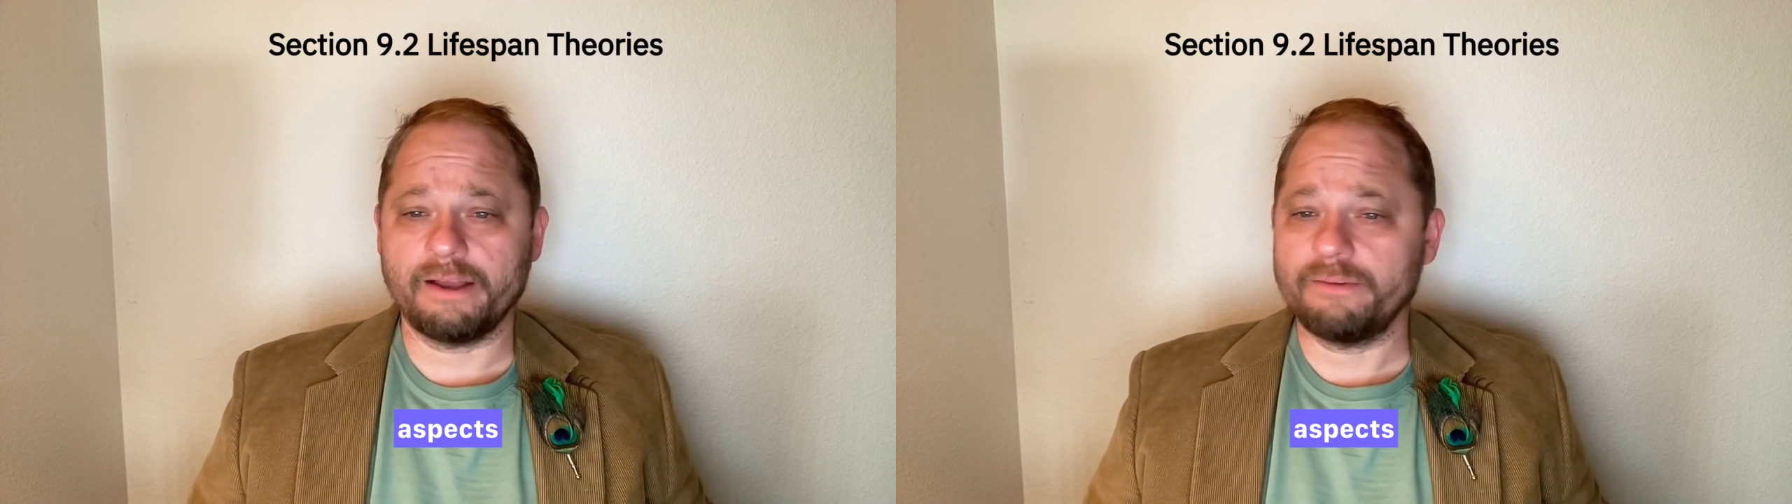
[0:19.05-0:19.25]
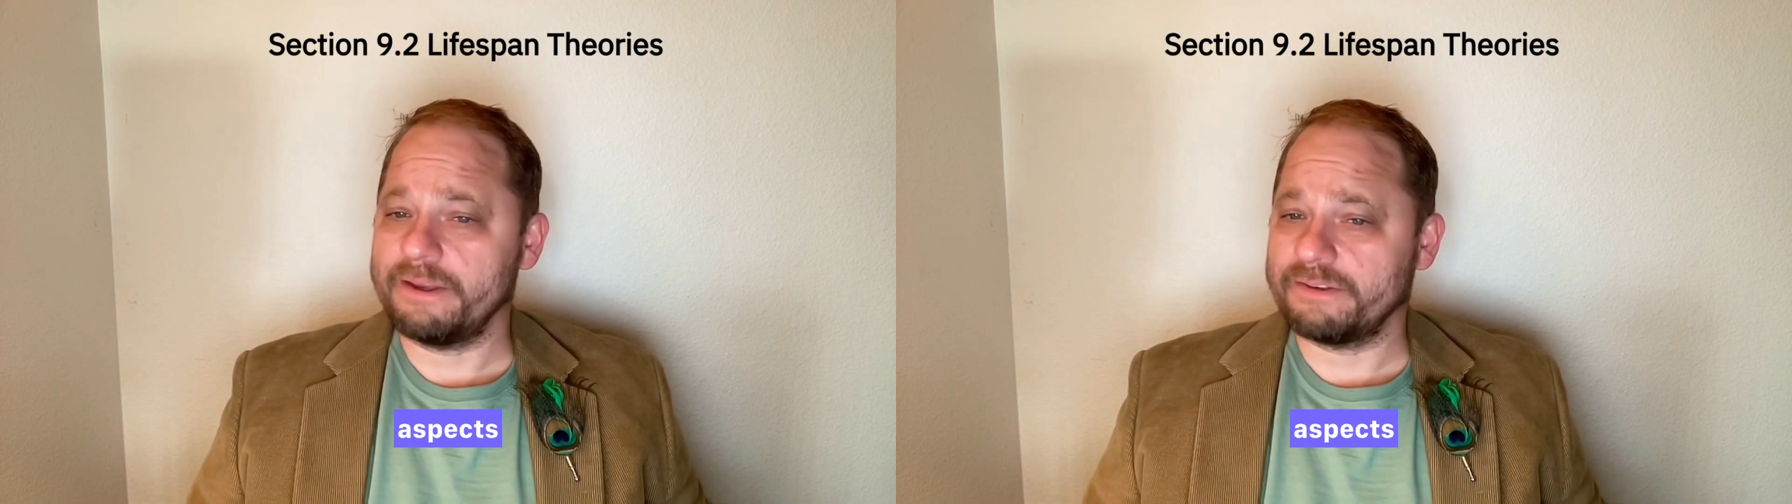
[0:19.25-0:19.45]

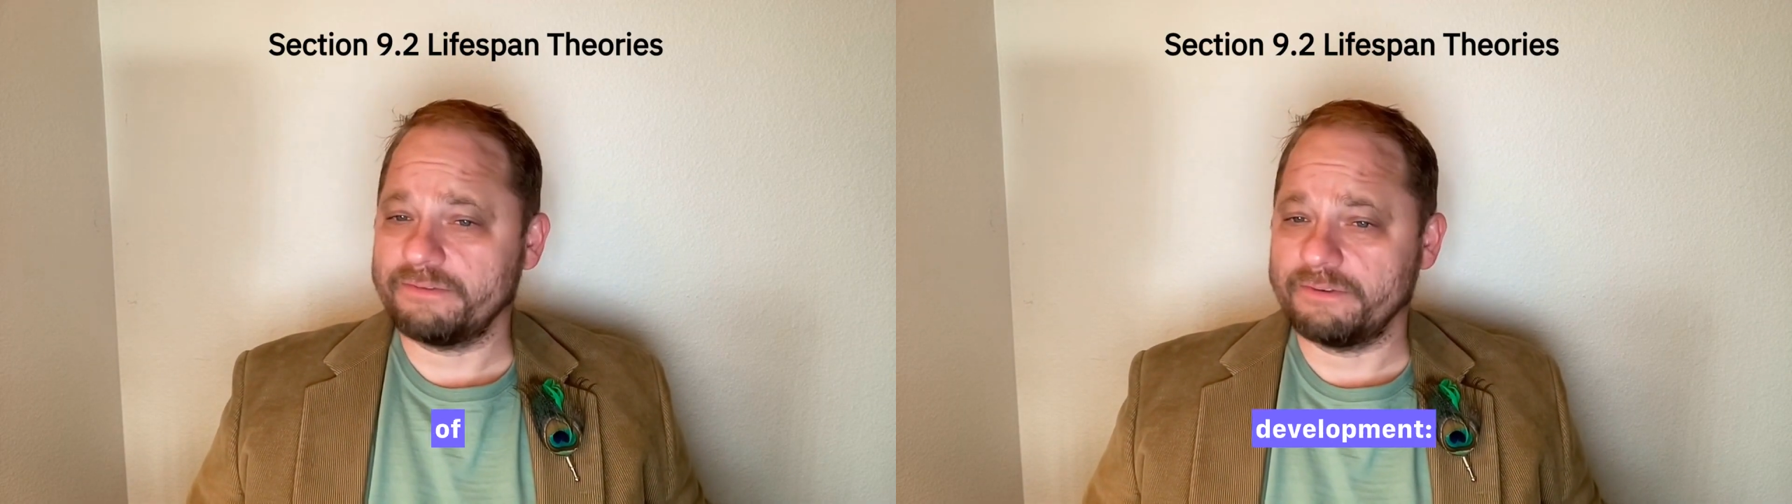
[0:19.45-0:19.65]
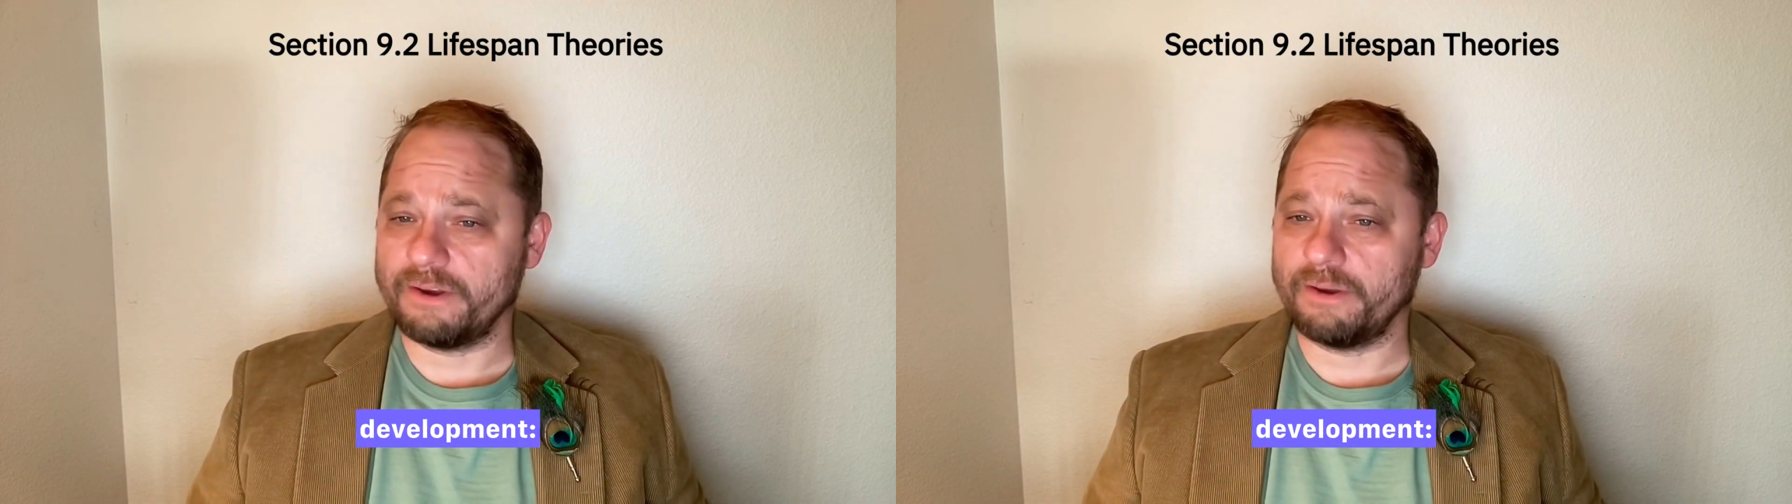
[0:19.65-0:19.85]
aspects
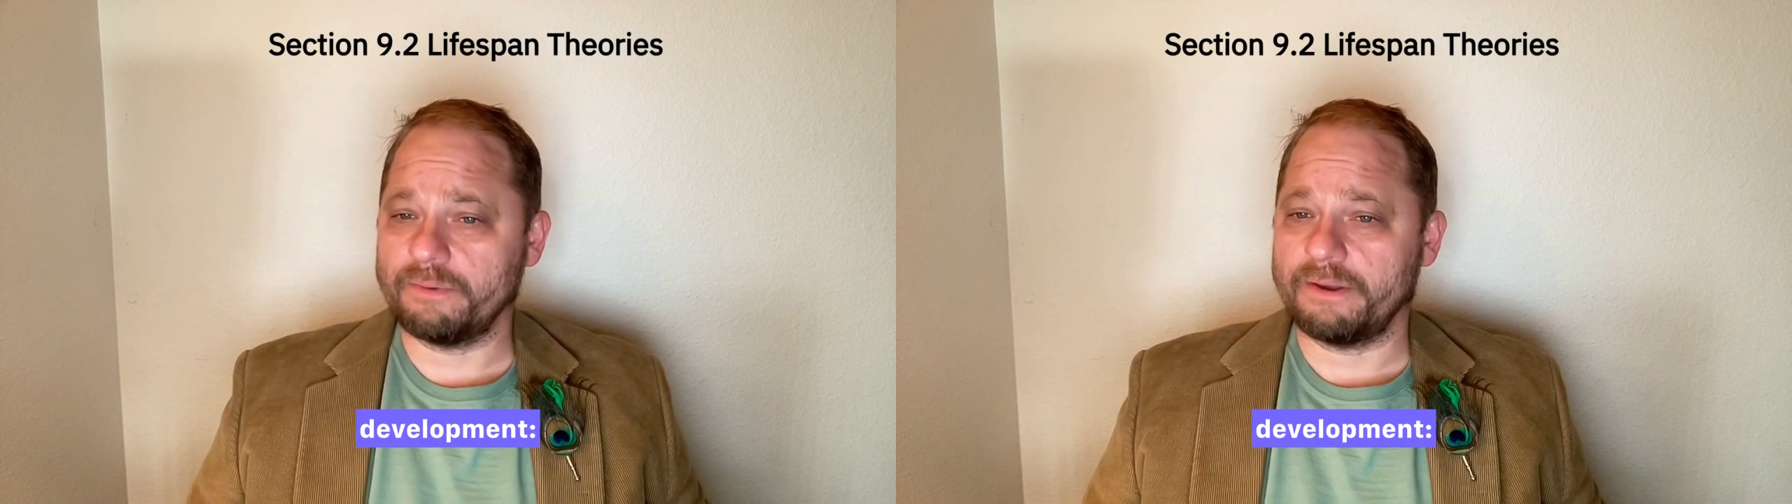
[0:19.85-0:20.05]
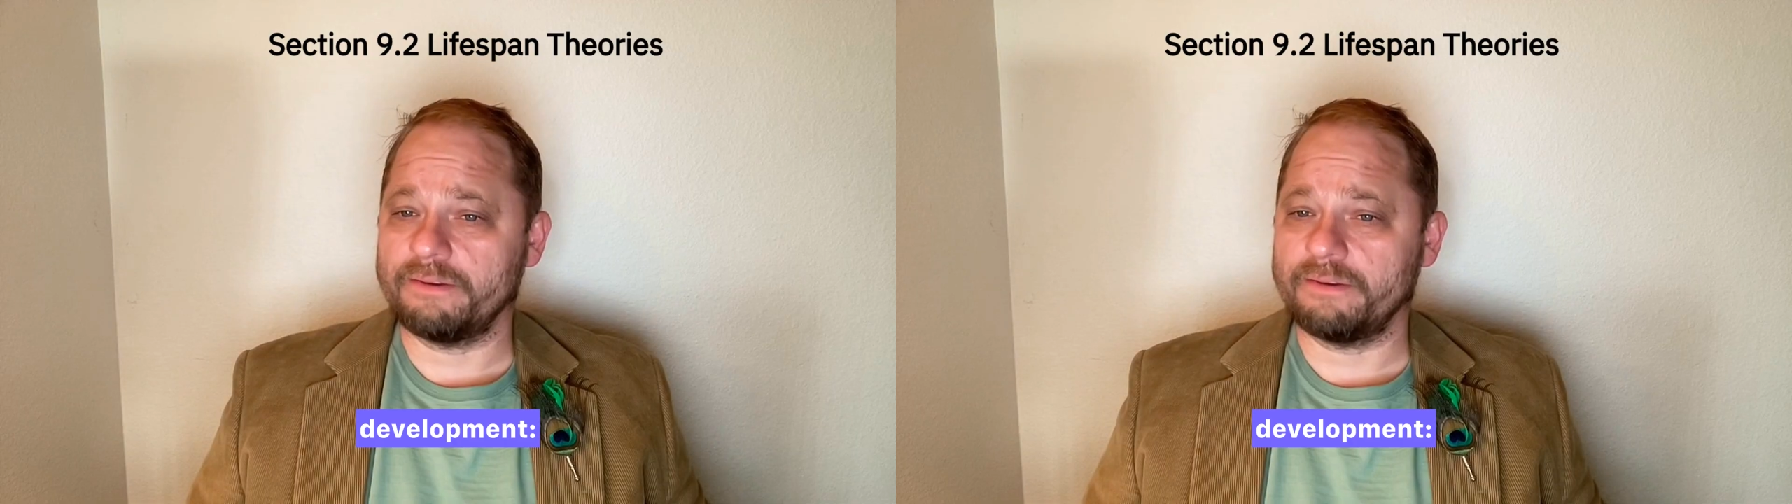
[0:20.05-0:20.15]
of development.